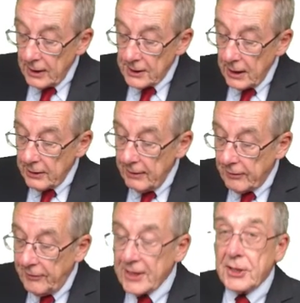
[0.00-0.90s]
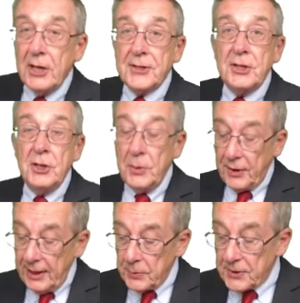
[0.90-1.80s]
That uh, if the fixed costs are
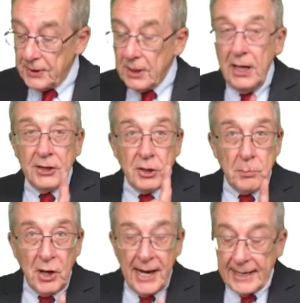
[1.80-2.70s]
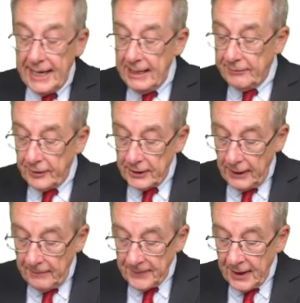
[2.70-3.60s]
2,000, to break
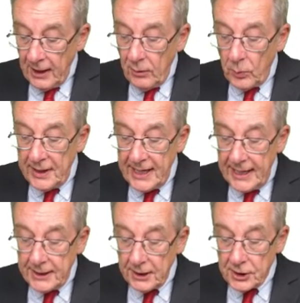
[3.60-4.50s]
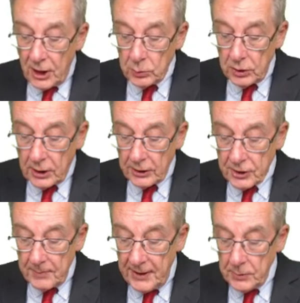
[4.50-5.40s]
even, we need total
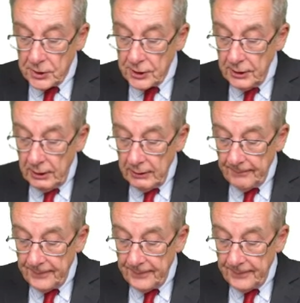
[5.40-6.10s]
contribution